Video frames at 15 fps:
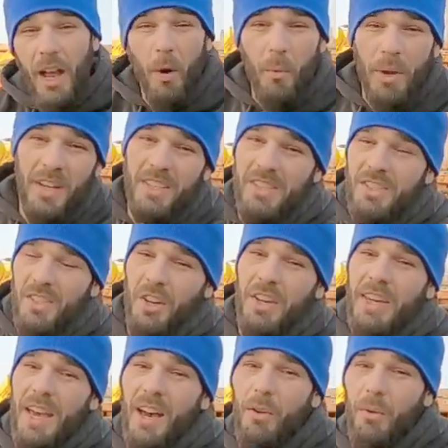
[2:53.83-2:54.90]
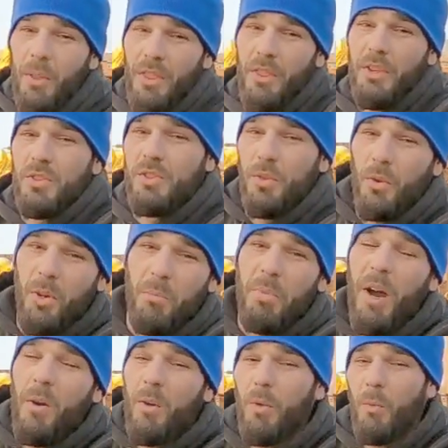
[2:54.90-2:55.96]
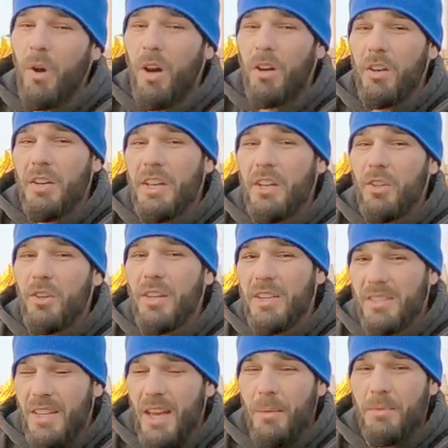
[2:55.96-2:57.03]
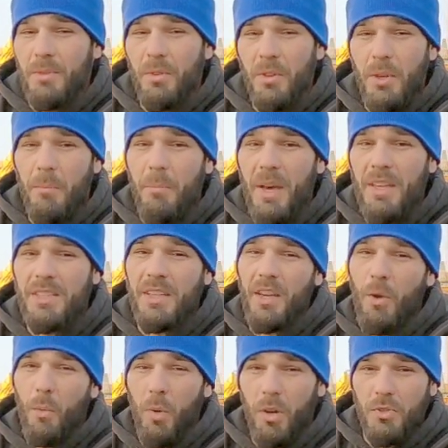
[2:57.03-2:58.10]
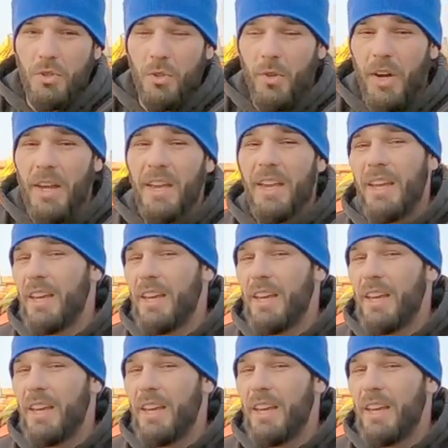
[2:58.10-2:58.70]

Now, when it's sunny out, the solar powered water heater is absolutely amazing. It works great.